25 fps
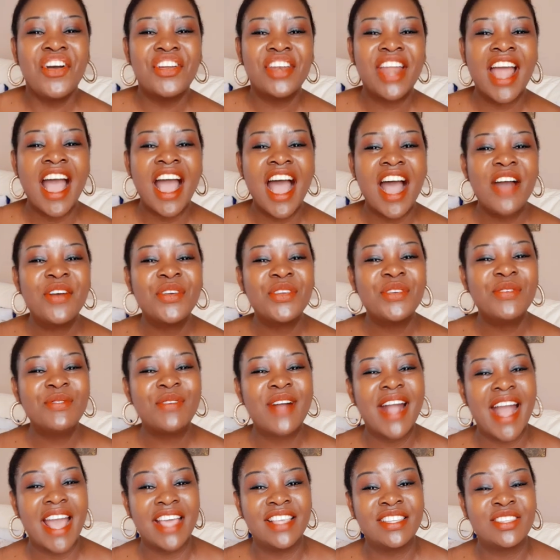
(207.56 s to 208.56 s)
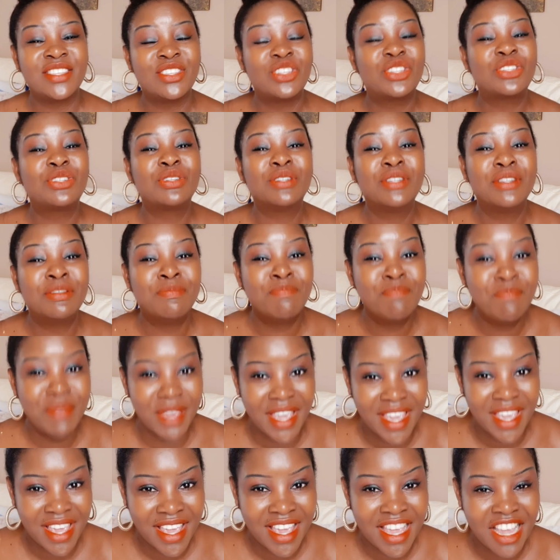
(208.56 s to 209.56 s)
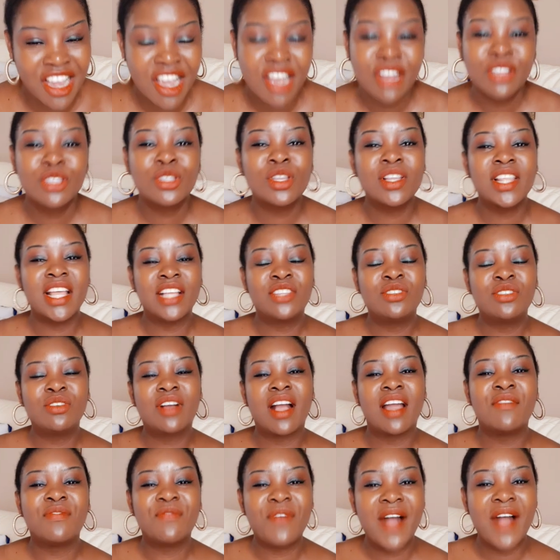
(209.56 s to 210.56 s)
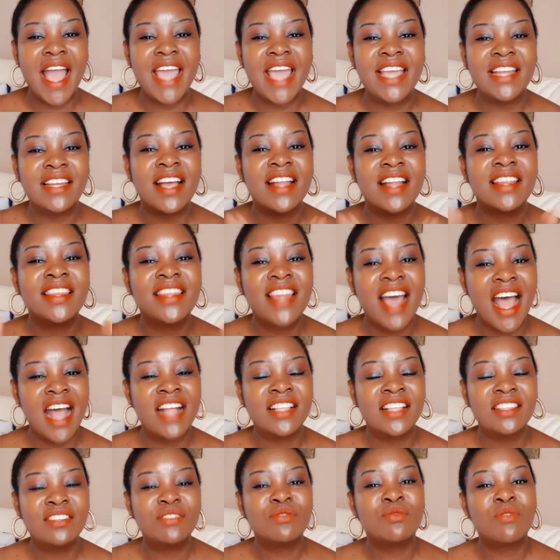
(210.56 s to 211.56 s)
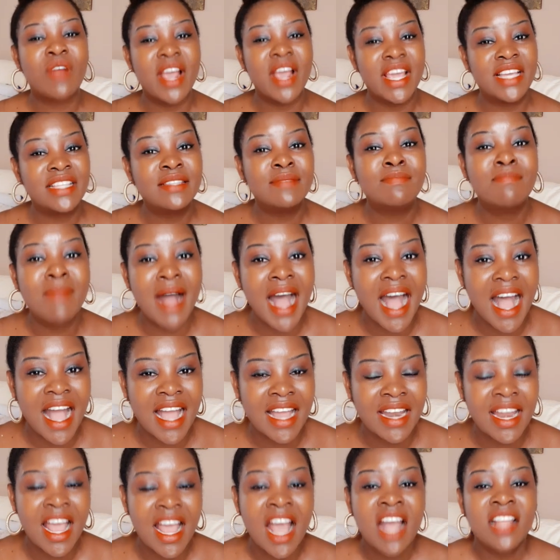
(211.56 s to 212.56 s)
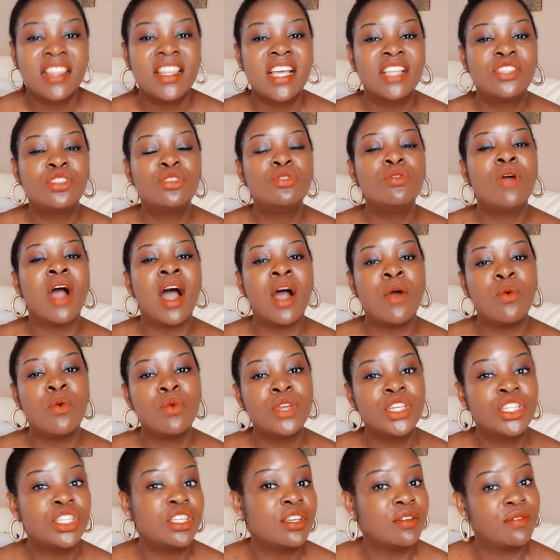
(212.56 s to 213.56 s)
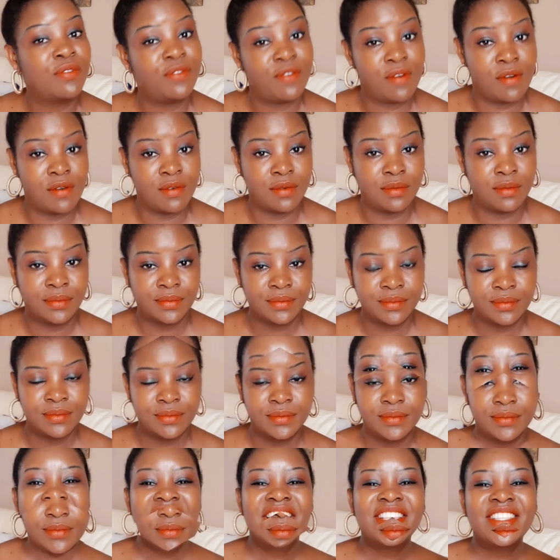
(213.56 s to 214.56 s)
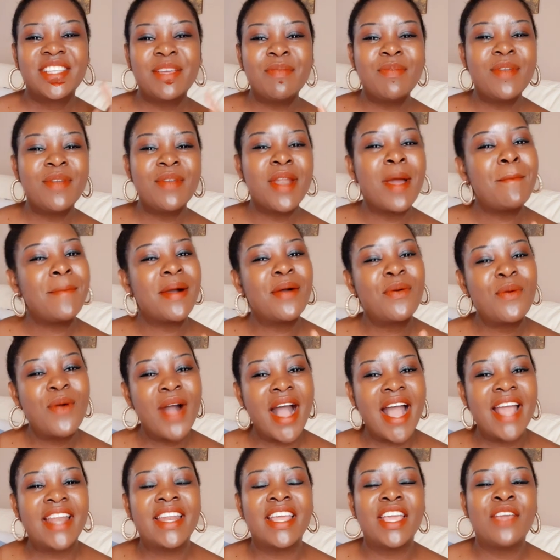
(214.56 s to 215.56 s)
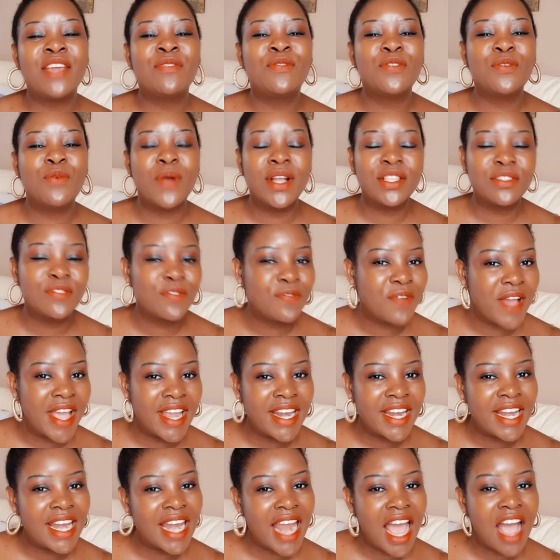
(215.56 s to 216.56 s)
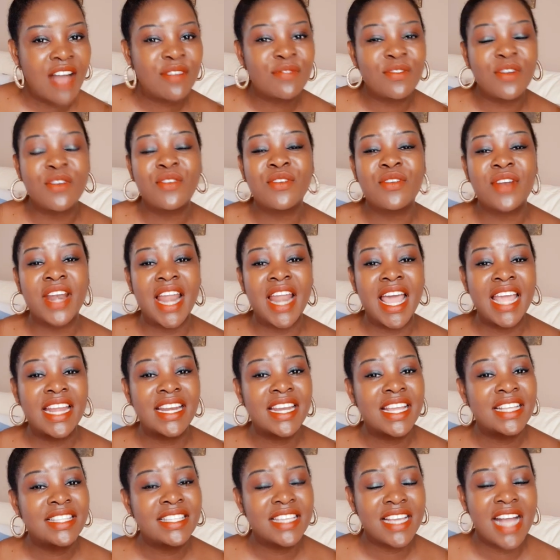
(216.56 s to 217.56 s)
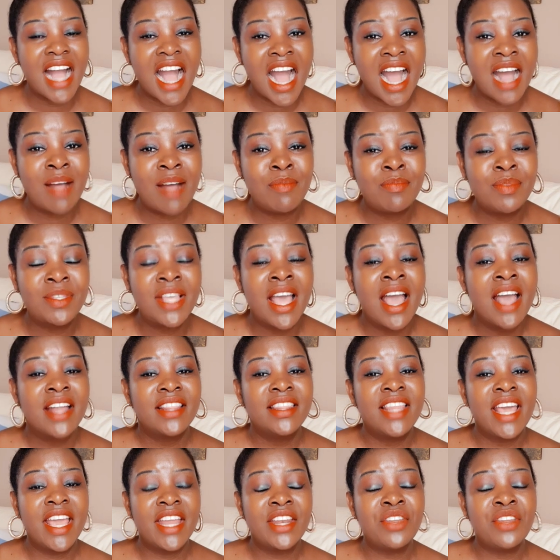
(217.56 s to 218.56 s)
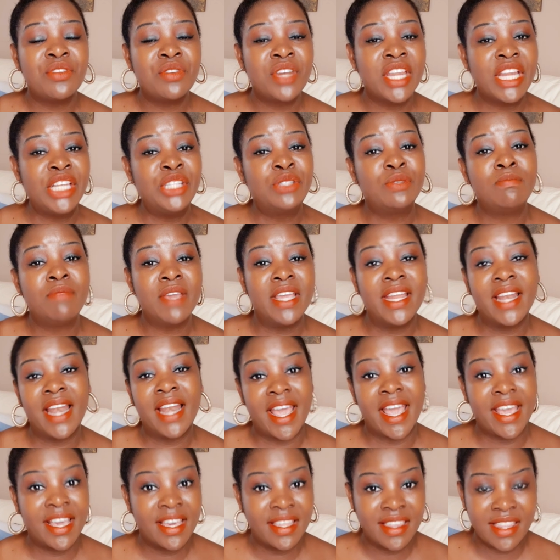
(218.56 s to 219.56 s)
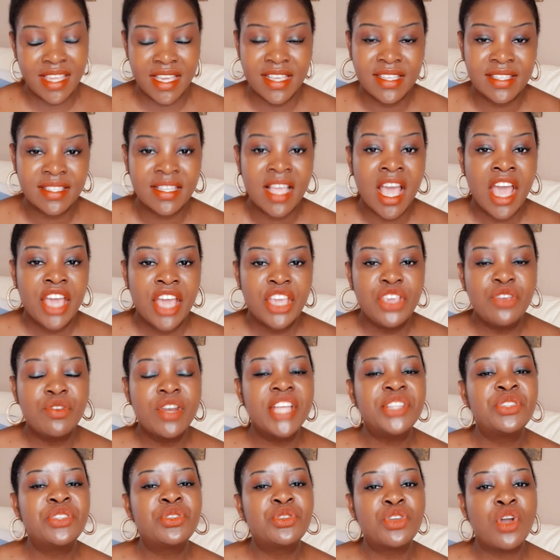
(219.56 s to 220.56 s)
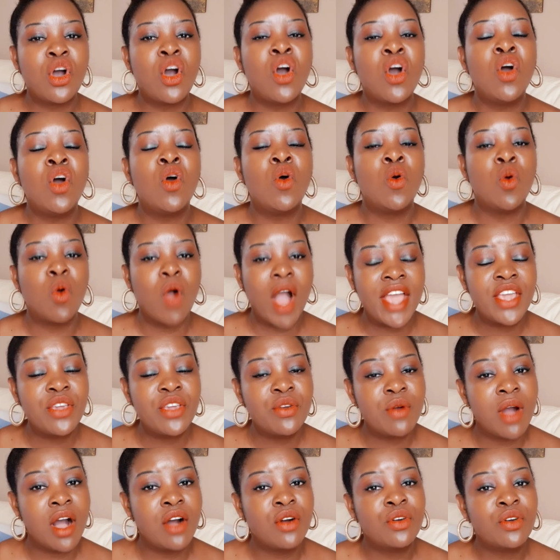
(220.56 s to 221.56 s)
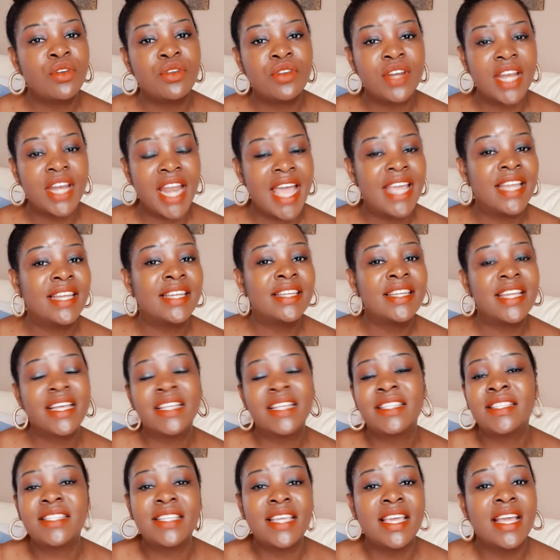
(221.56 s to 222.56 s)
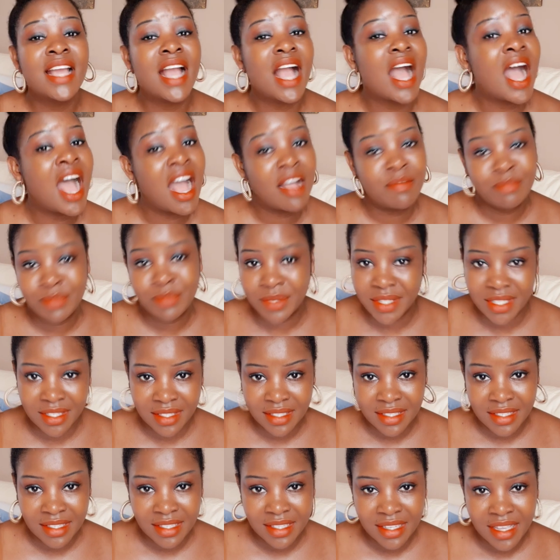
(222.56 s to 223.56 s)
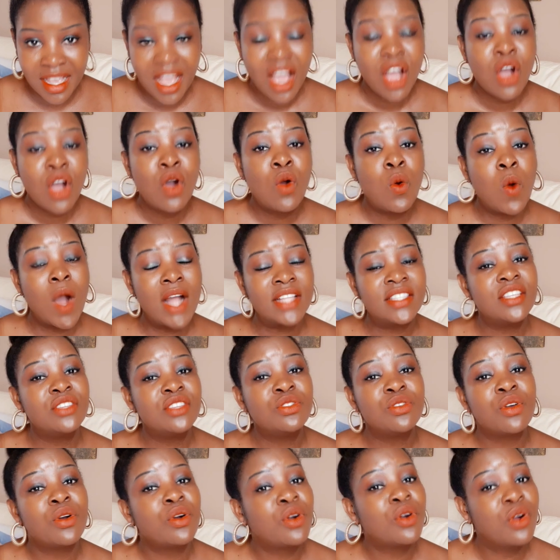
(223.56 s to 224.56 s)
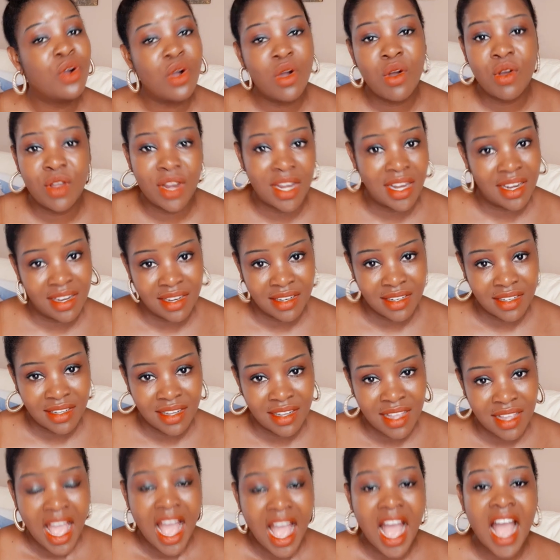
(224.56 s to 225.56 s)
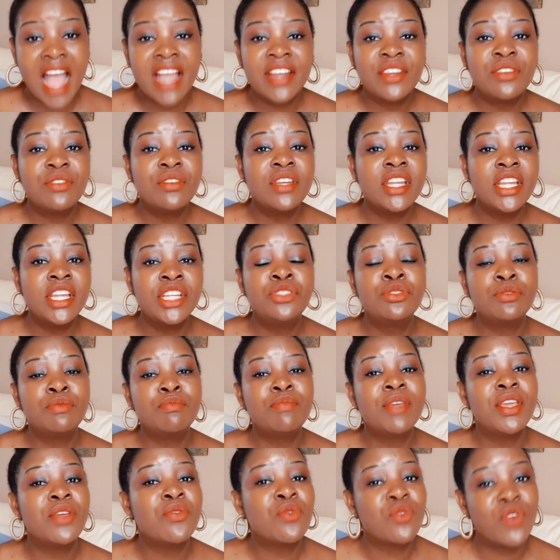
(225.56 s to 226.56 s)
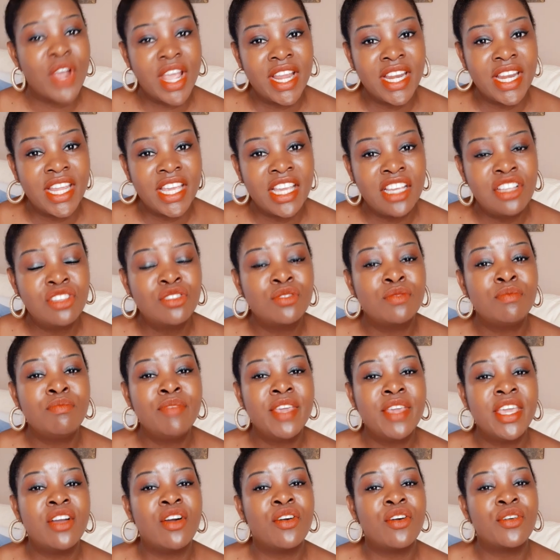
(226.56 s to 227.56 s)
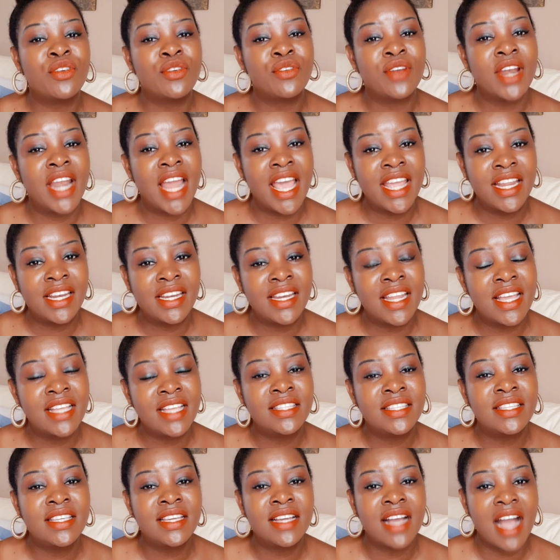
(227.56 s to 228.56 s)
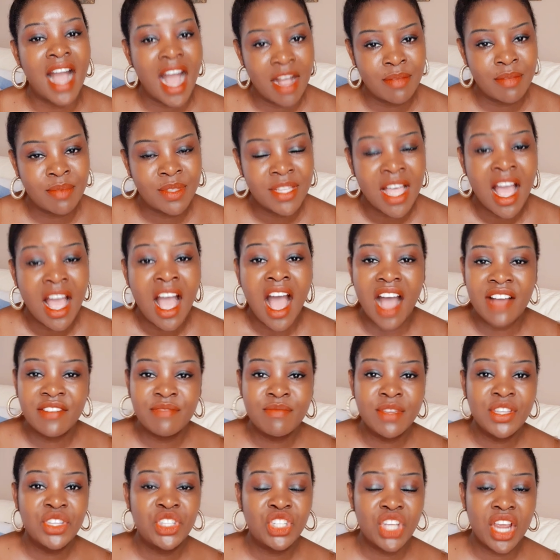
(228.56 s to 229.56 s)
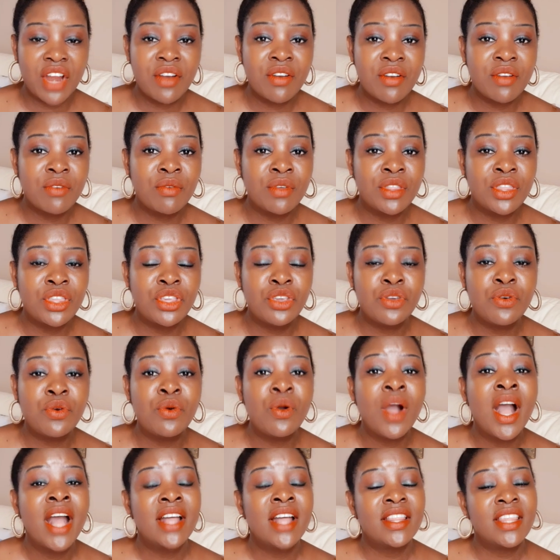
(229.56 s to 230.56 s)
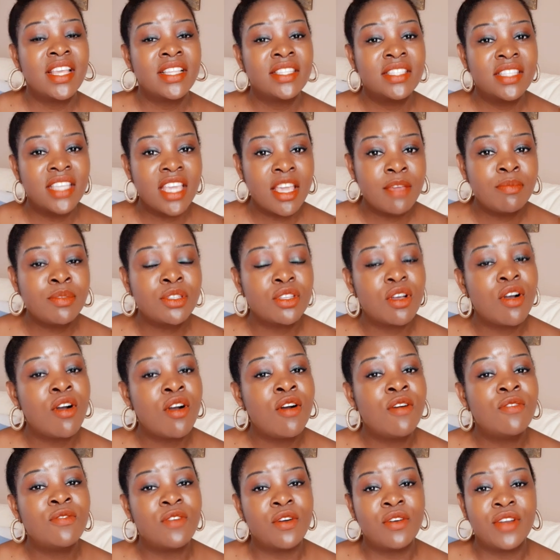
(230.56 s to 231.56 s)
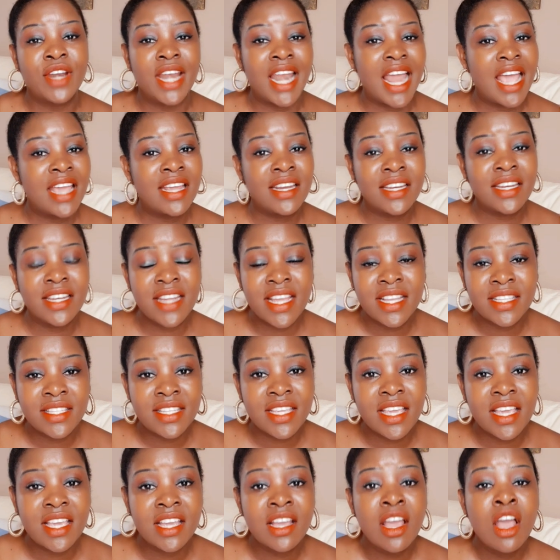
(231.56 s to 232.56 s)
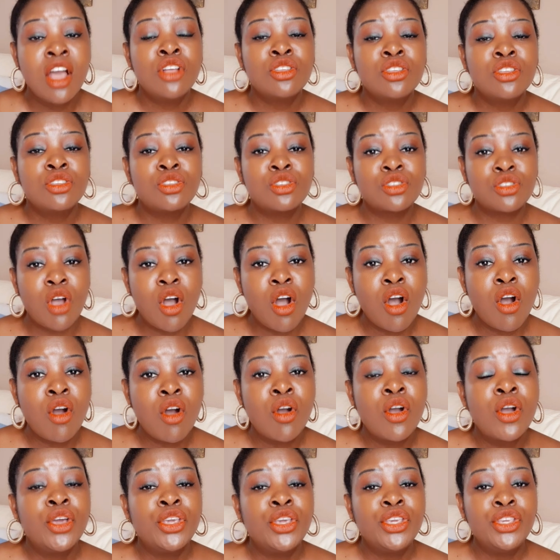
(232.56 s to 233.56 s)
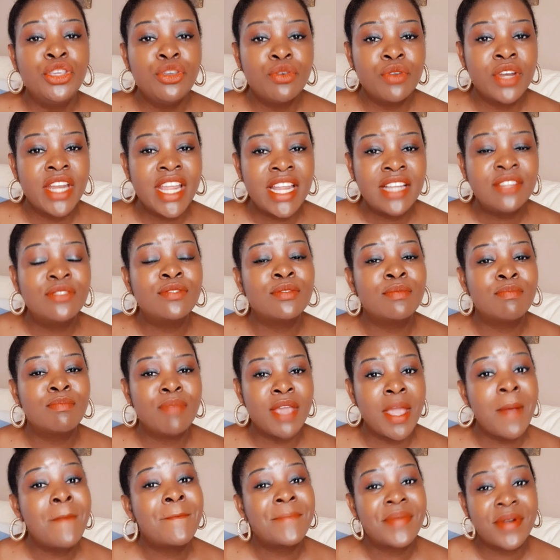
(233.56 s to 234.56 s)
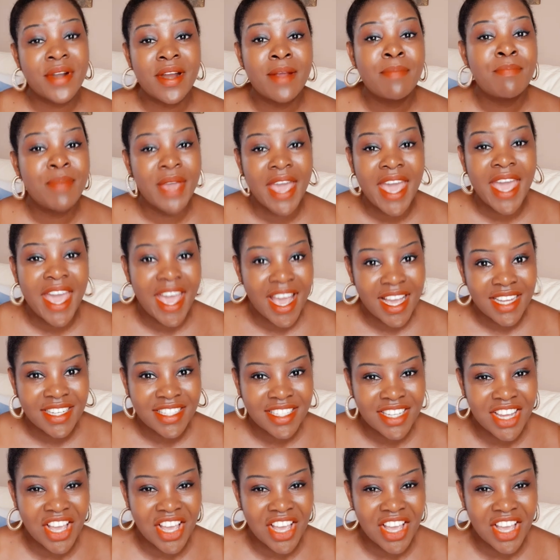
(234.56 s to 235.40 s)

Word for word: on how you guys should be so that you can find that right man that you are wishing for. Tip number one, if you want to find love on online dating apps, then you need to be like this. You need to know why you are on online dating apps what is your goal? And you need to be ready to be on online dating apps. I've been sharing with you the tips of online dating, so you need to be prepared